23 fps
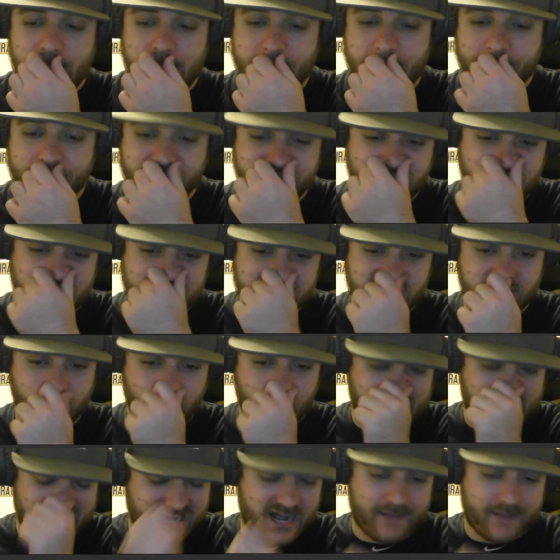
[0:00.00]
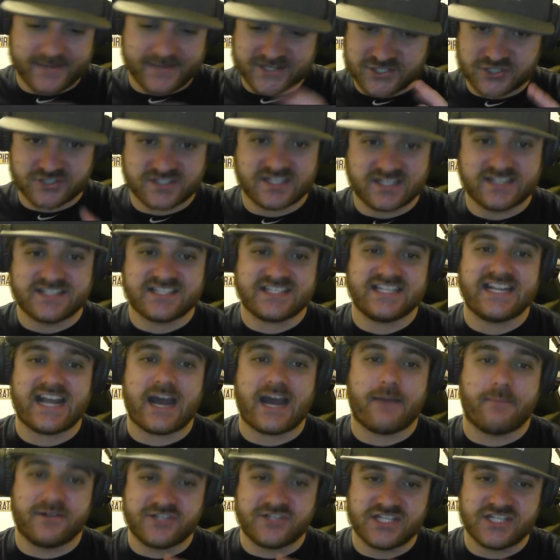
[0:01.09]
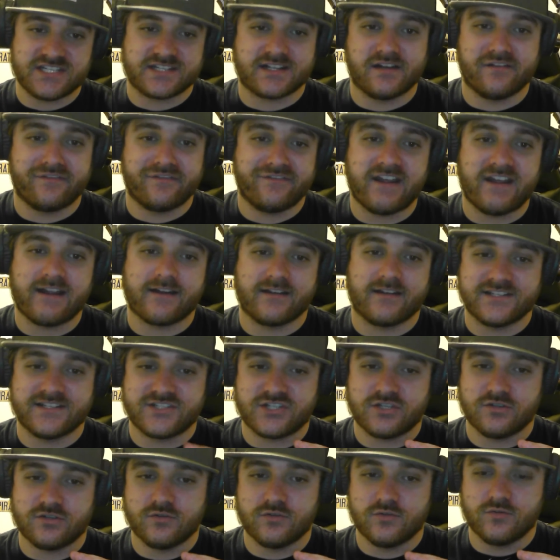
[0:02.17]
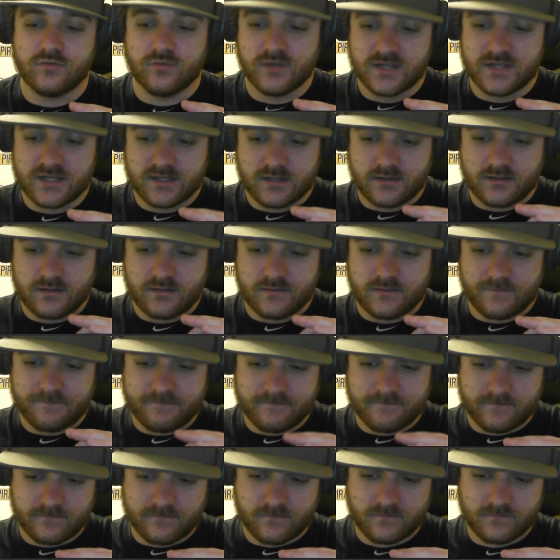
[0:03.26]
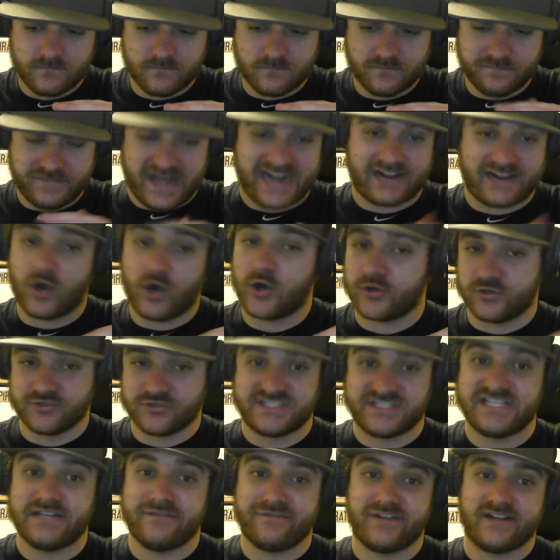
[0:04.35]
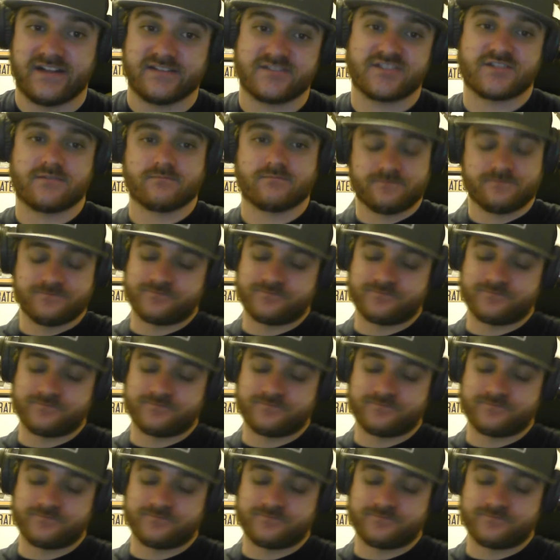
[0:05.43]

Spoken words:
But J.J. Watt, I'm interested to see how much he's going to fare into that Cardinals defense